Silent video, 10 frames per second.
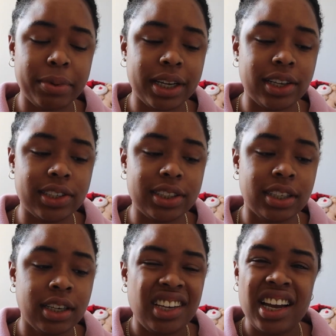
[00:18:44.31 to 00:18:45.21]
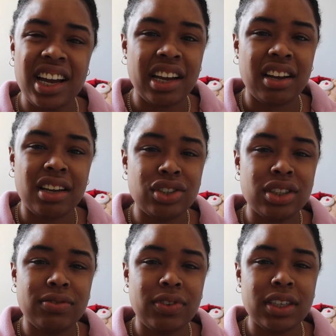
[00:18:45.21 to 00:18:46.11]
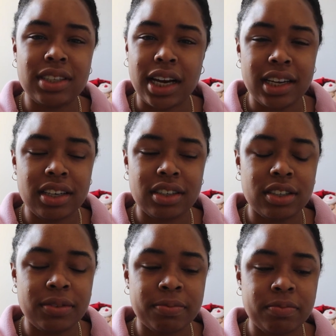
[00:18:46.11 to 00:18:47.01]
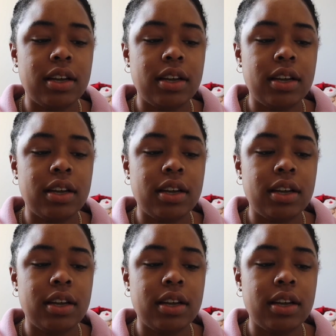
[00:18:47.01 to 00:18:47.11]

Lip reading: Because yeah, I just feel tired.